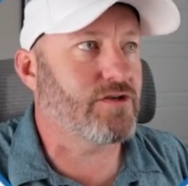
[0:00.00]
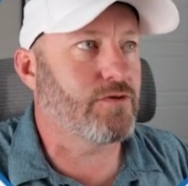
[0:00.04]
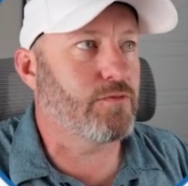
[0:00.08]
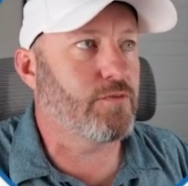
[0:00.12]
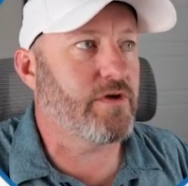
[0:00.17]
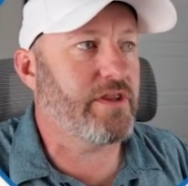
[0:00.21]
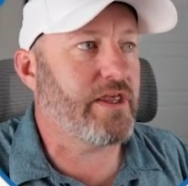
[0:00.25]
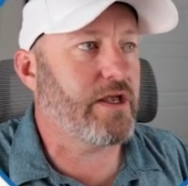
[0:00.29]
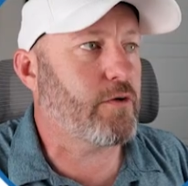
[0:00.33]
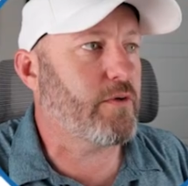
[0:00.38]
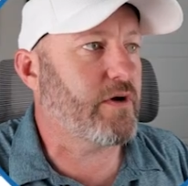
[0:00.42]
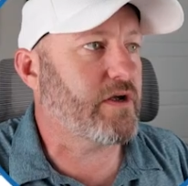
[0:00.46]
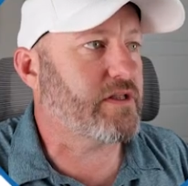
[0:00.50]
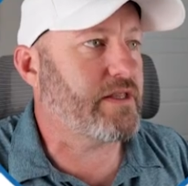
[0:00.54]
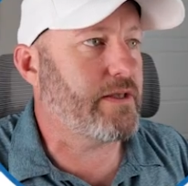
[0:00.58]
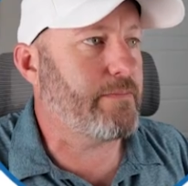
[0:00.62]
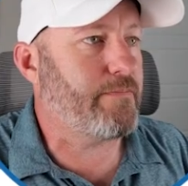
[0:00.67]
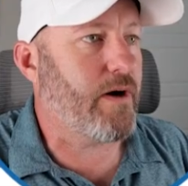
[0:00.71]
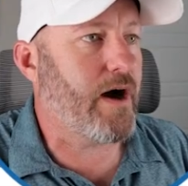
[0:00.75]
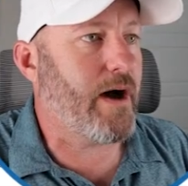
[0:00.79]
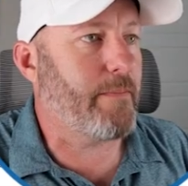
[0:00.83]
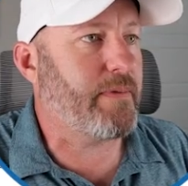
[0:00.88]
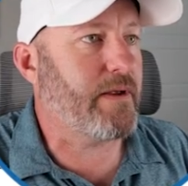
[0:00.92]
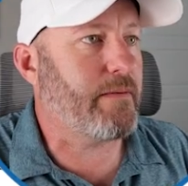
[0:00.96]
So really quickly,
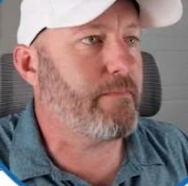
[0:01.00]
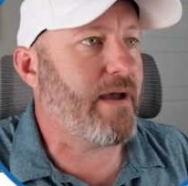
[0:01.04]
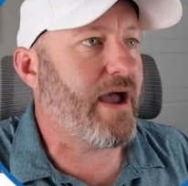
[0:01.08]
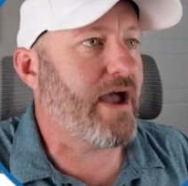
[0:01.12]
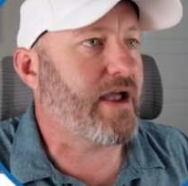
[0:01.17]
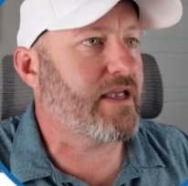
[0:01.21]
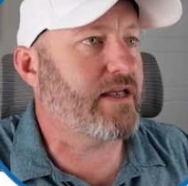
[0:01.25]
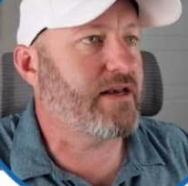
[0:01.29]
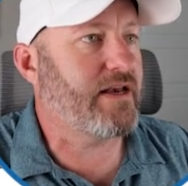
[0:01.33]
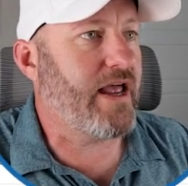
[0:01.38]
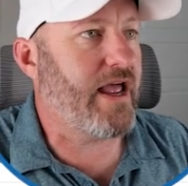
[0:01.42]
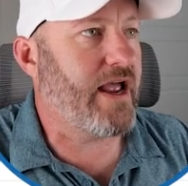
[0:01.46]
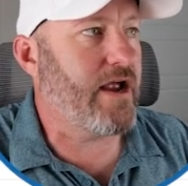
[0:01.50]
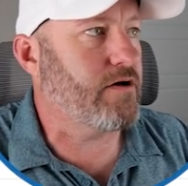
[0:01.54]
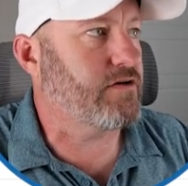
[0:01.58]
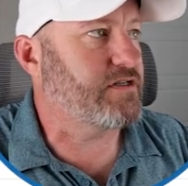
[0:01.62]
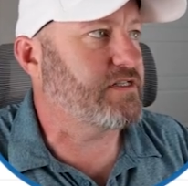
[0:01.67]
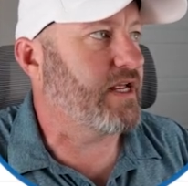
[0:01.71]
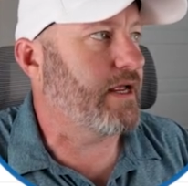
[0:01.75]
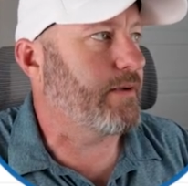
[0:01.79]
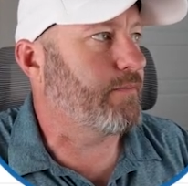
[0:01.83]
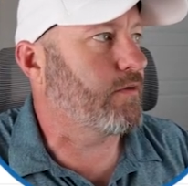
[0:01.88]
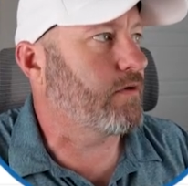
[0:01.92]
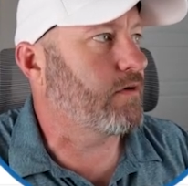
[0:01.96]
popping back into
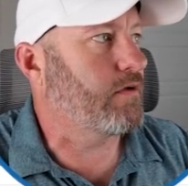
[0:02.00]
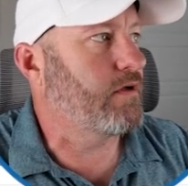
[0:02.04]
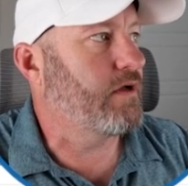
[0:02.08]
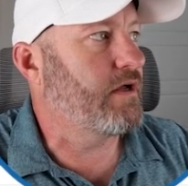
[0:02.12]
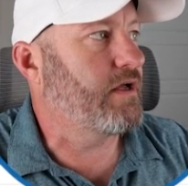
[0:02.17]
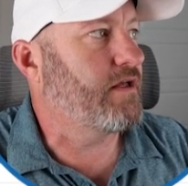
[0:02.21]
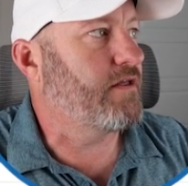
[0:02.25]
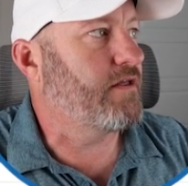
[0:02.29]
Airtable.